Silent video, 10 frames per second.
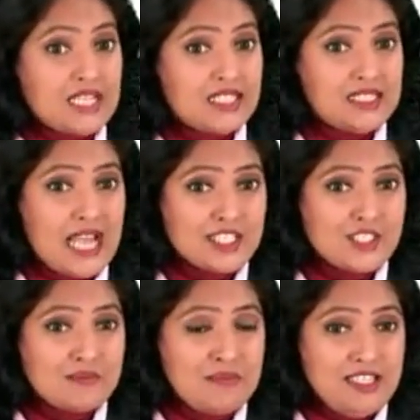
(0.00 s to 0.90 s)

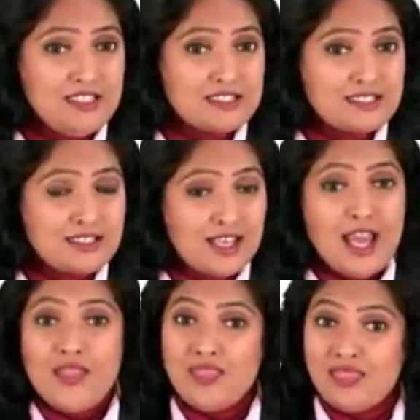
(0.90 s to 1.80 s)
That means
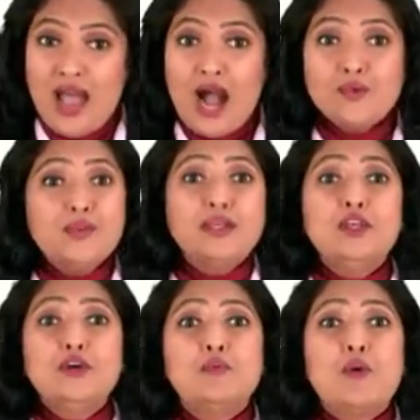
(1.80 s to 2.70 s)
now the
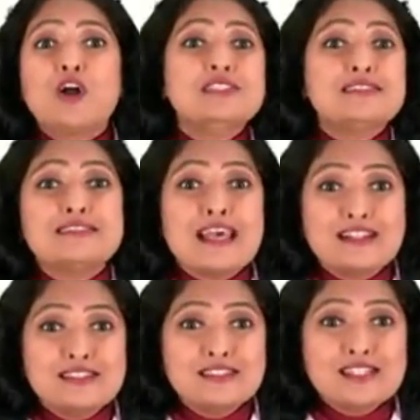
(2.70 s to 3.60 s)
newborn
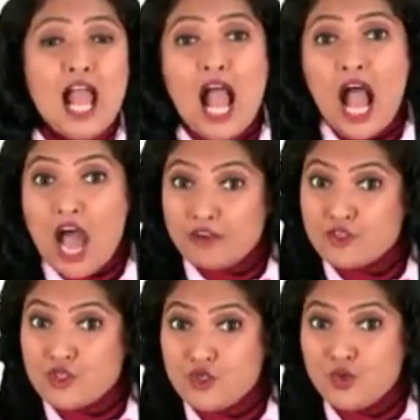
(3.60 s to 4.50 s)
cells have
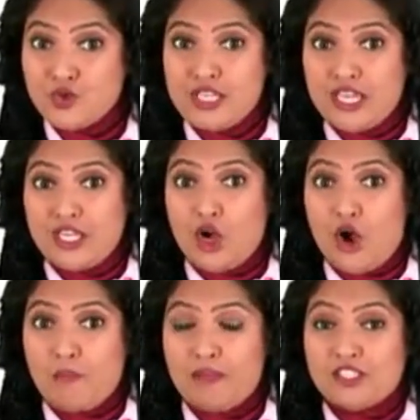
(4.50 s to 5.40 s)
2 DNA
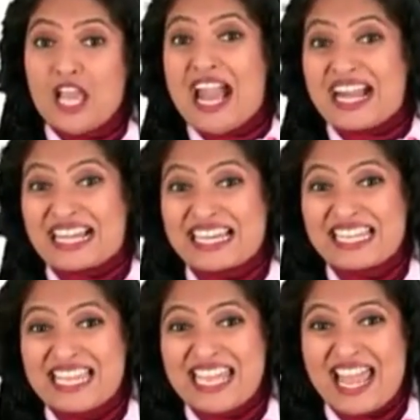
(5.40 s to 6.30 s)
copies
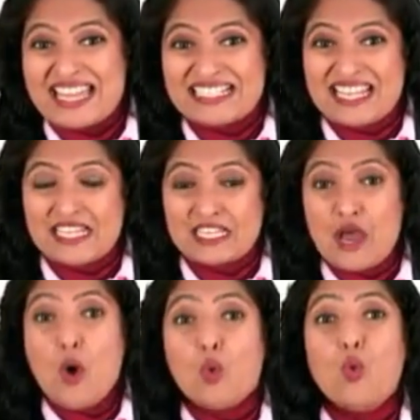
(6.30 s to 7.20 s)
created
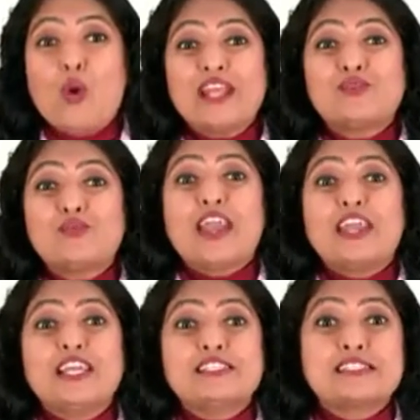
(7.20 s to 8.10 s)
with
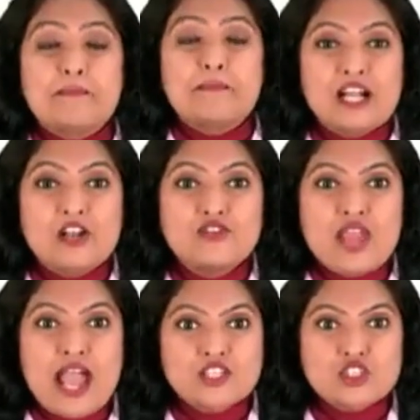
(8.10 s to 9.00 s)
various chemical
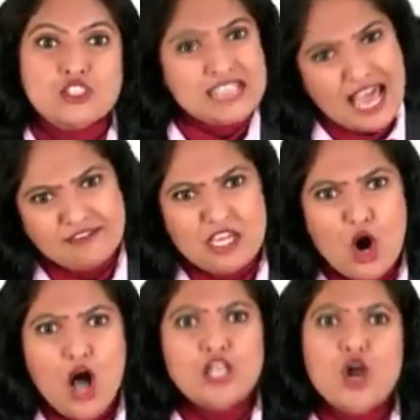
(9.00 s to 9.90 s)
reactions. And we
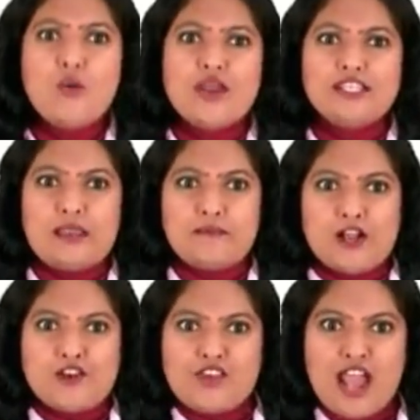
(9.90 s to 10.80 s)
all know when
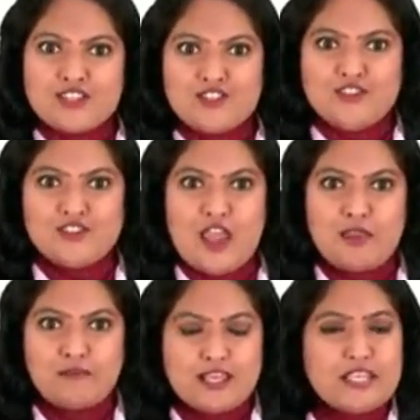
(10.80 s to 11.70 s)
chemical reactions
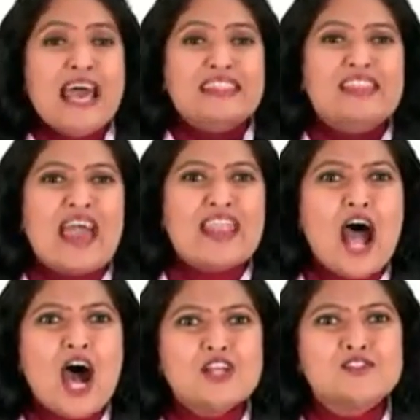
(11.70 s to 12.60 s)
take place,
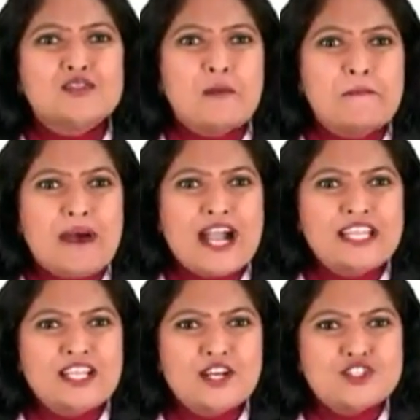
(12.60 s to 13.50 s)
there are some
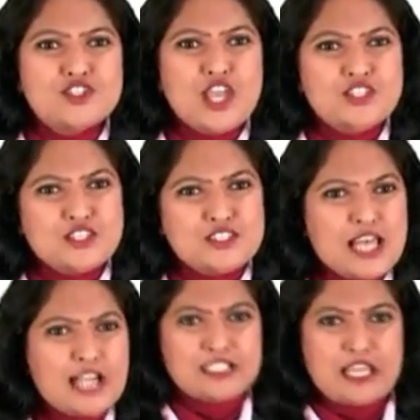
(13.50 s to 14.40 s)
minor changes
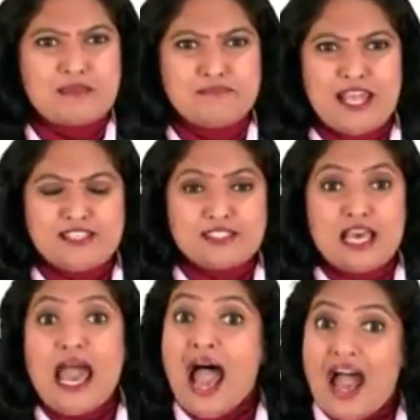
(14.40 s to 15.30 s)
that take place
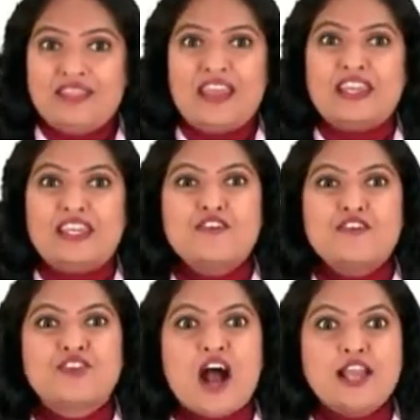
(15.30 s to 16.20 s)
and they
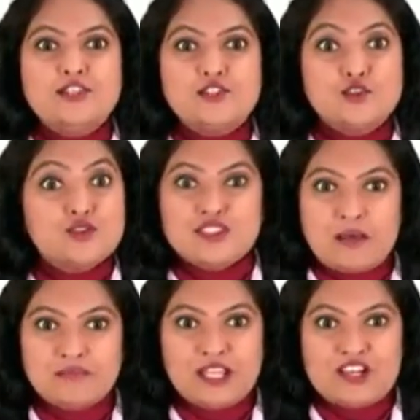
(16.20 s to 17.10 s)
give rise to
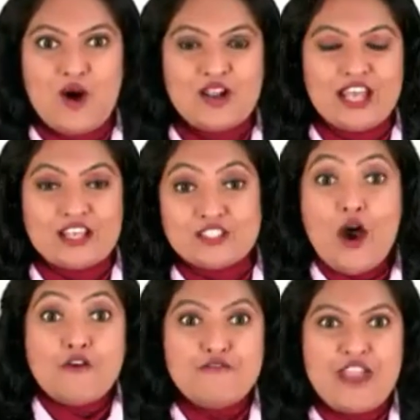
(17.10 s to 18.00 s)
something called as
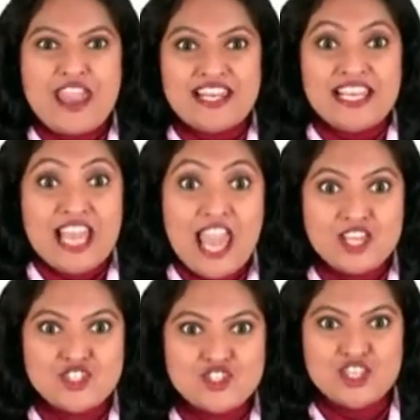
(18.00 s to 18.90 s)

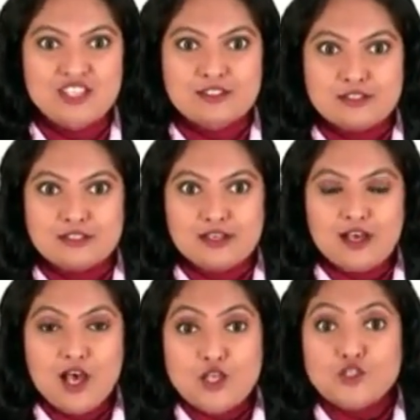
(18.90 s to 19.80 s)
variations.
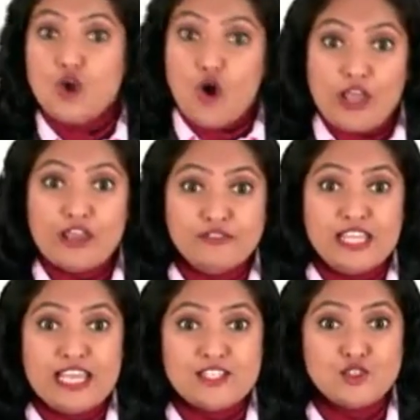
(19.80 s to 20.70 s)
So if
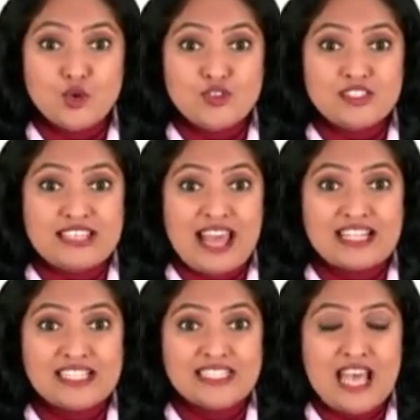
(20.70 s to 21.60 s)
these 2
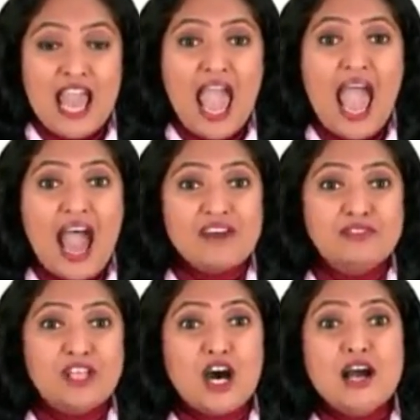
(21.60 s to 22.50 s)
cells
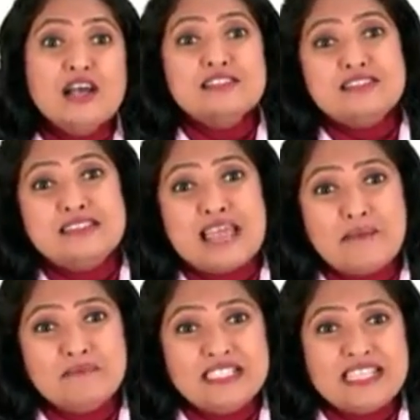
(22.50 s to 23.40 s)
have the
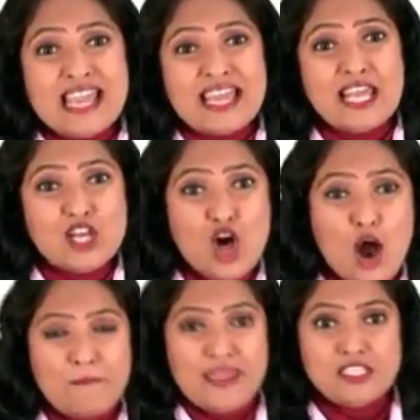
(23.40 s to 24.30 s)
same DNA
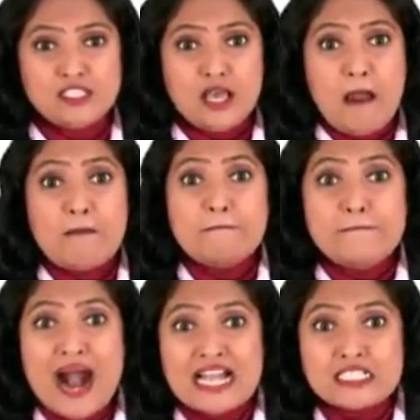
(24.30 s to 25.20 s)
copies,
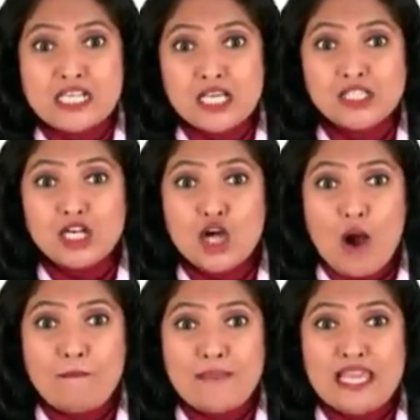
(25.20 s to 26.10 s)
but the
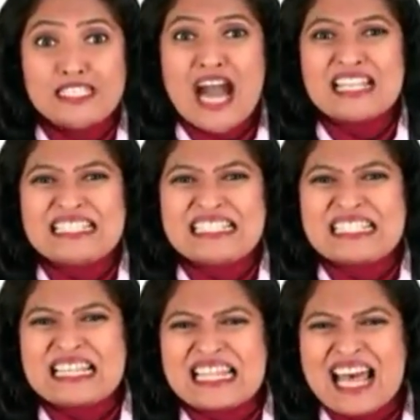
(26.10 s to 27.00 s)
copies are
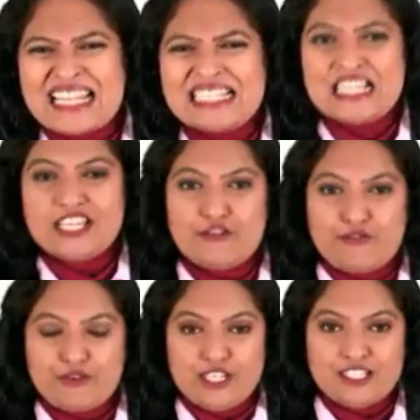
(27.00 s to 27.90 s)
slightly
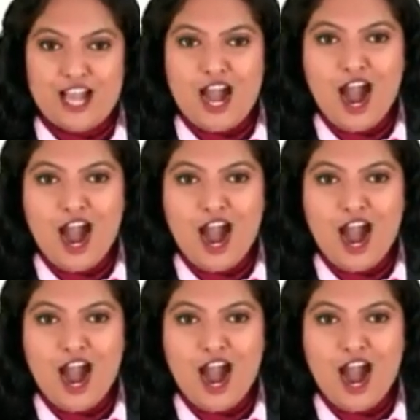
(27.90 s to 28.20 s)
different,